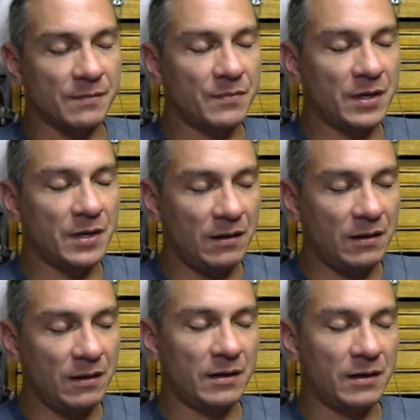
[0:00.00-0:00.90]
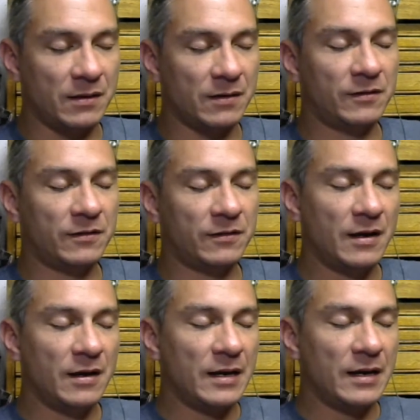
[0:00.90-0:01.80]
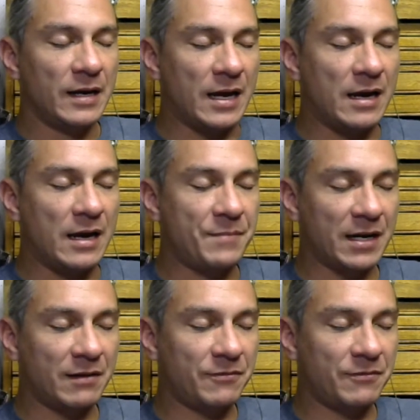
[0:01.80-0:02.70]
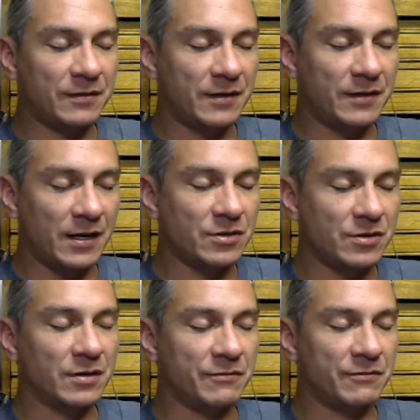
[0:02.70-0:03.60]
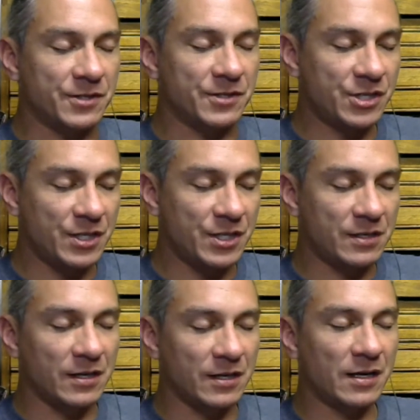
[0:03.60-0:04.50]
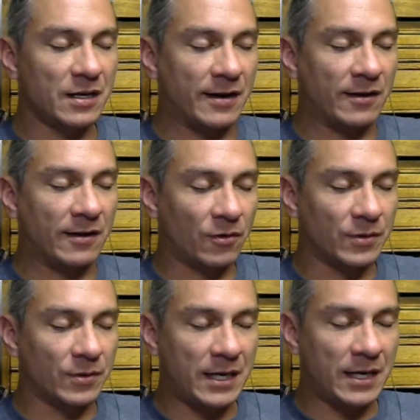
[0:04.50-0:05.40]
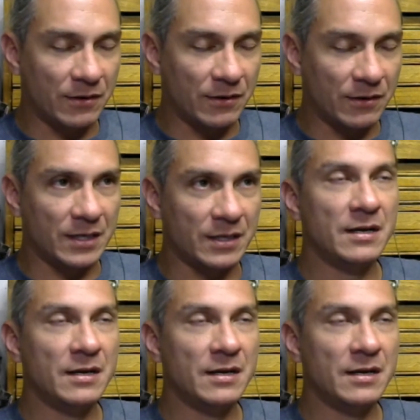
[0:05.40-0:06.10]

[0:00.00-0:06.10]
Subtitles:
He is a manifestation of fascistic and authoritarian